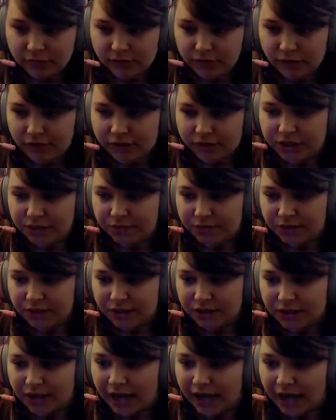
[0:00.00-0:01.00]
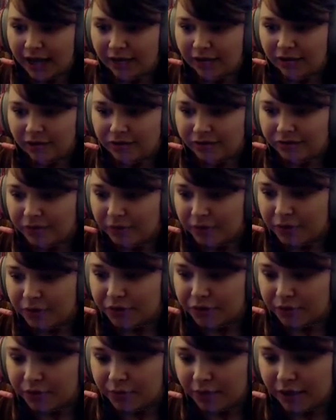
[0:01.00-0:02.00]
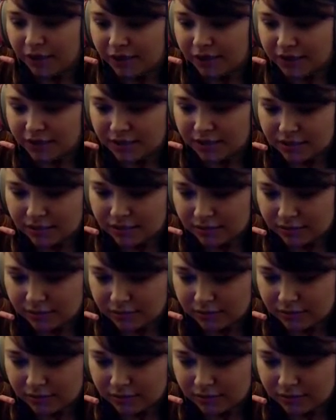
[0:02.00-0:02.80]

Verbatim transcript: Oh, I should bring an add-on for my toolbox.